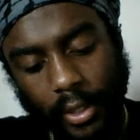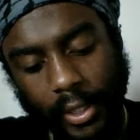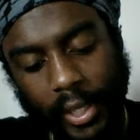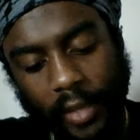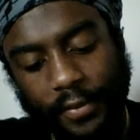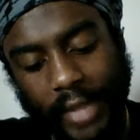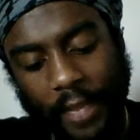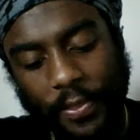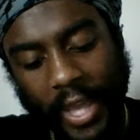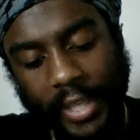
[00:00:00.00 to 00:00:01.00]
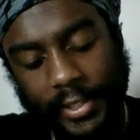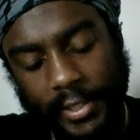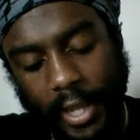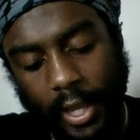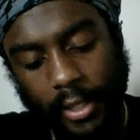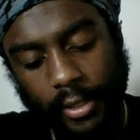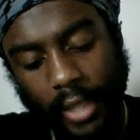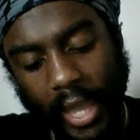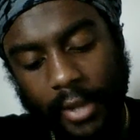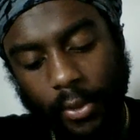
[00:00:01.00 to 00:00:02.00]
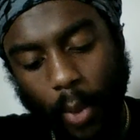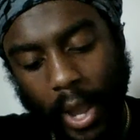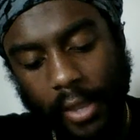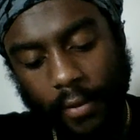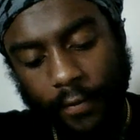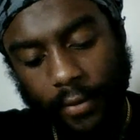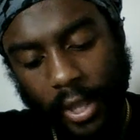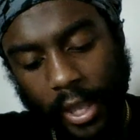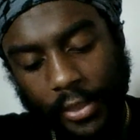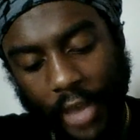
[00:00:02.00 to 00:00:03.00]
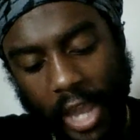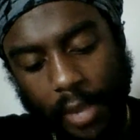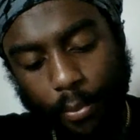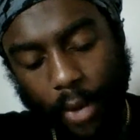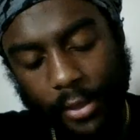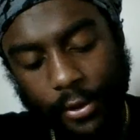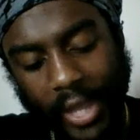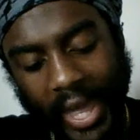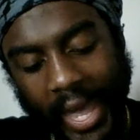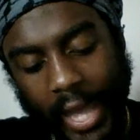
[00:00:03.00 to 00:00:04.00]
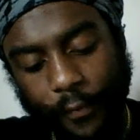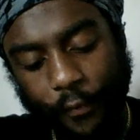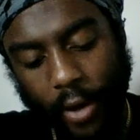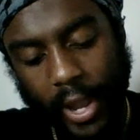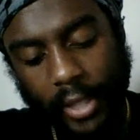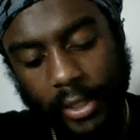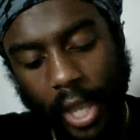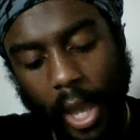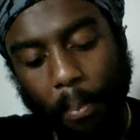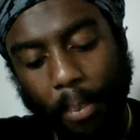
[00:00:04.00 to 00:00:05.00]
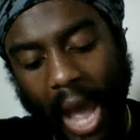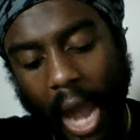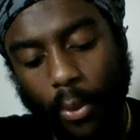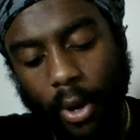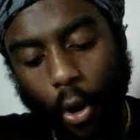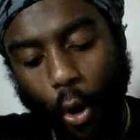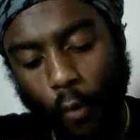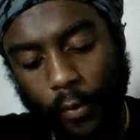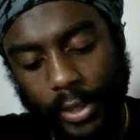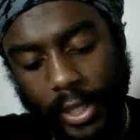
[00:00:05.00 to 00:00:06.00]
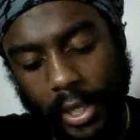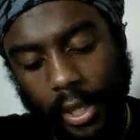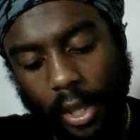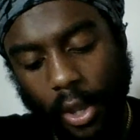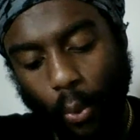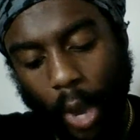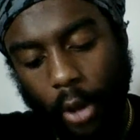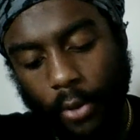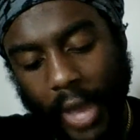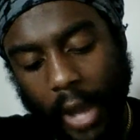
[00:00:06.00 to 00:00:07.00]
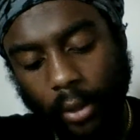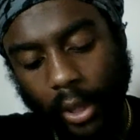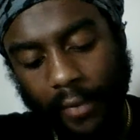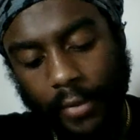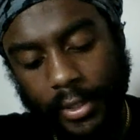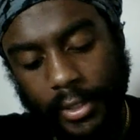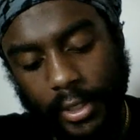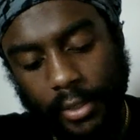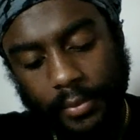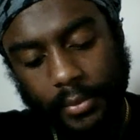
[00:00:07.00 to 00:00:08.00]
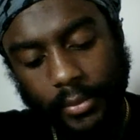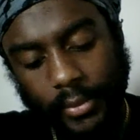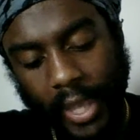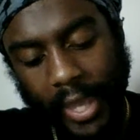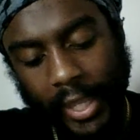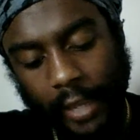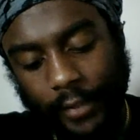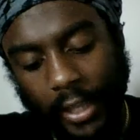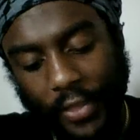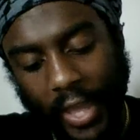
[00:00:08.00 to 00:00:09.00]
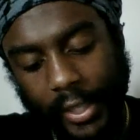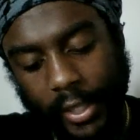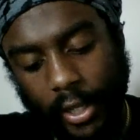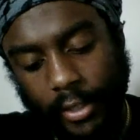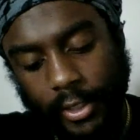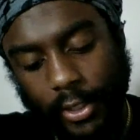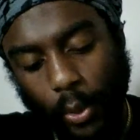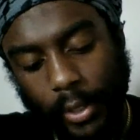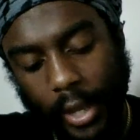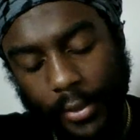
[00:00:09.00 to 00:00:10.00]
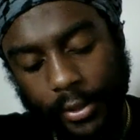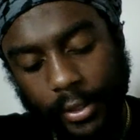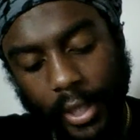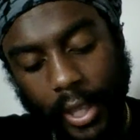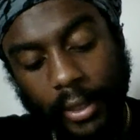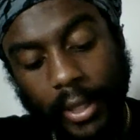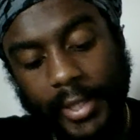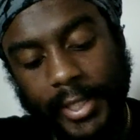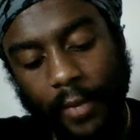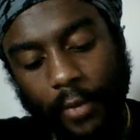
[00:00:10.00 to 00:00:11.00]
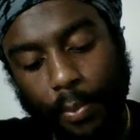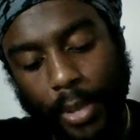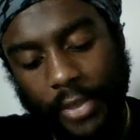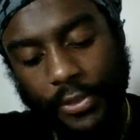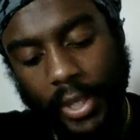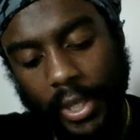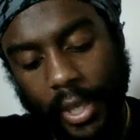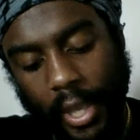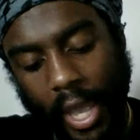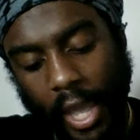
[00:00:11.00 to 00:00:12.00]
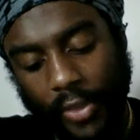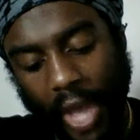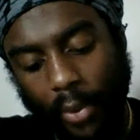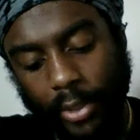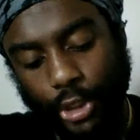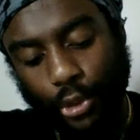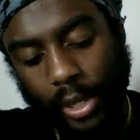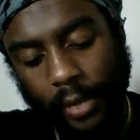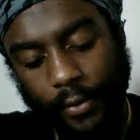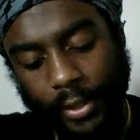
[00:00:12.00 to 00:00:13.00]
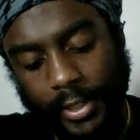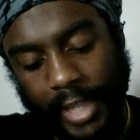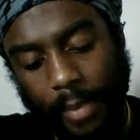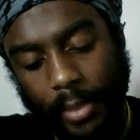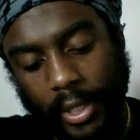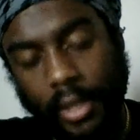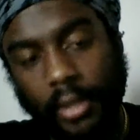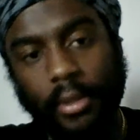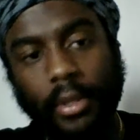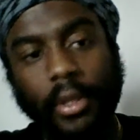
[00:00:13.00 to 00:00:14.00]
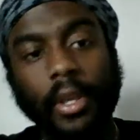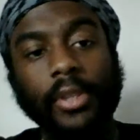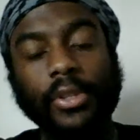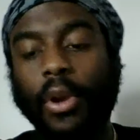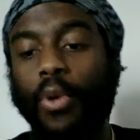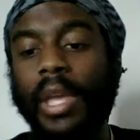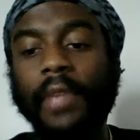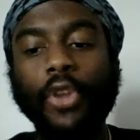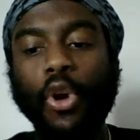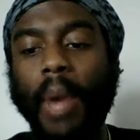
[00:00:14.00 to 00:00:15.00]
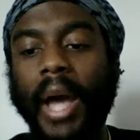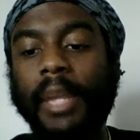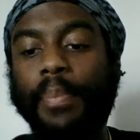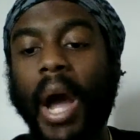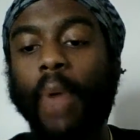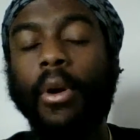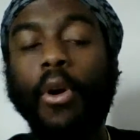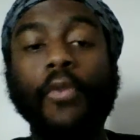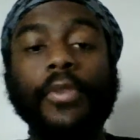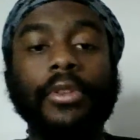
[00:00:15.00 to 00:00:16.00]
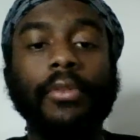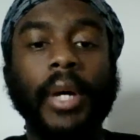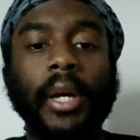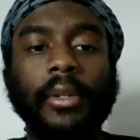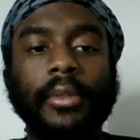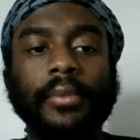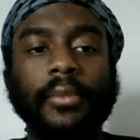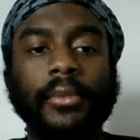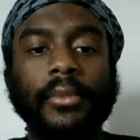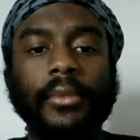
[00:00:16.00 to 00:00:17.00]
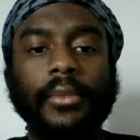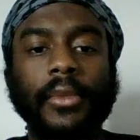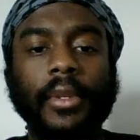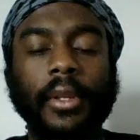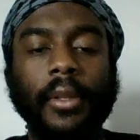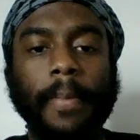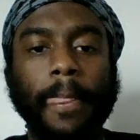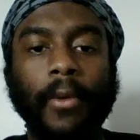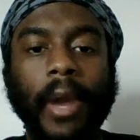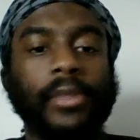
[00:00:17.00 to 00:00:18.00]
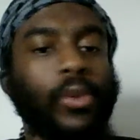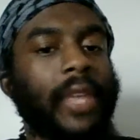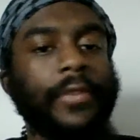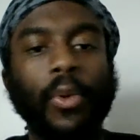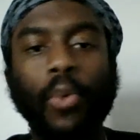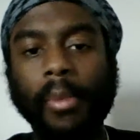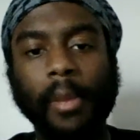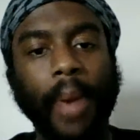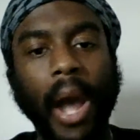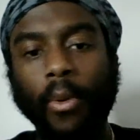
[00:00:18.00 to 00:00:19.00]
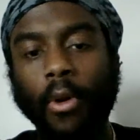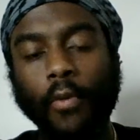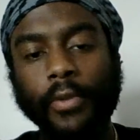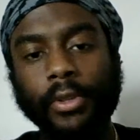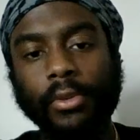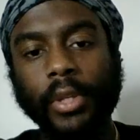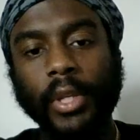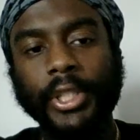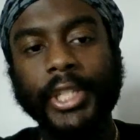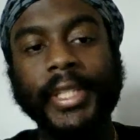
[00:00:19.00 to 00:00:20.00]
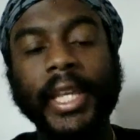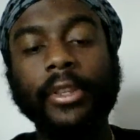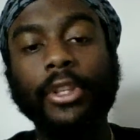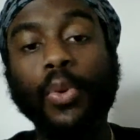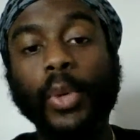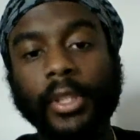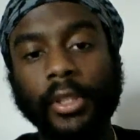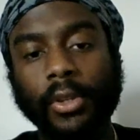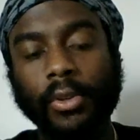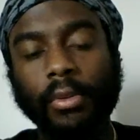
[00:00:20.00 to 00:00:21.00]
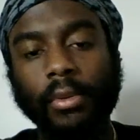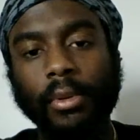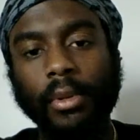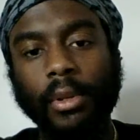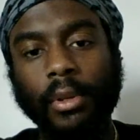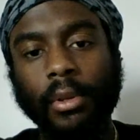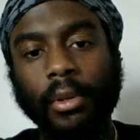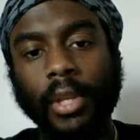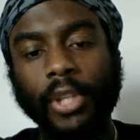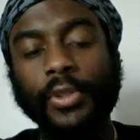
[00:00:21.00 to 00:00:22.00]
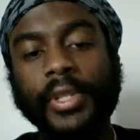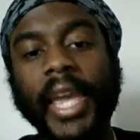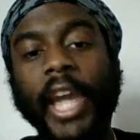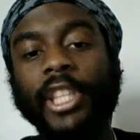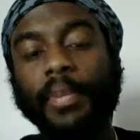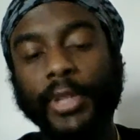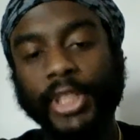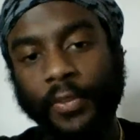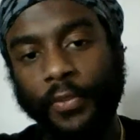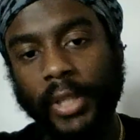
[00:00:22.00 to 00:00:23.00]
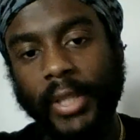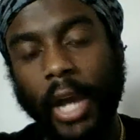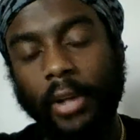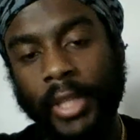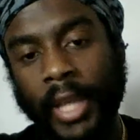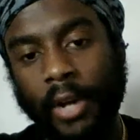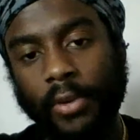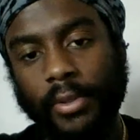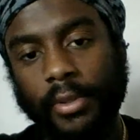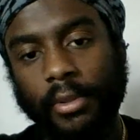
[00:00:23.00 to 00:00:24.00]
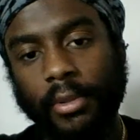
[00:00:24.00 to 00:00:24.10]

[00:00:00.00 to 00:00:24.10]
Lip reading: Give not thy son and wife, thy brother and friend, power over thee while thou livest, and give not thy goods to another, lest it repent thee, and thou entreat for the same again. So don't give nobody power over you, man. All right? Don't give your woman power over you. She's telling you what to do. You scared to put your foot down in your house.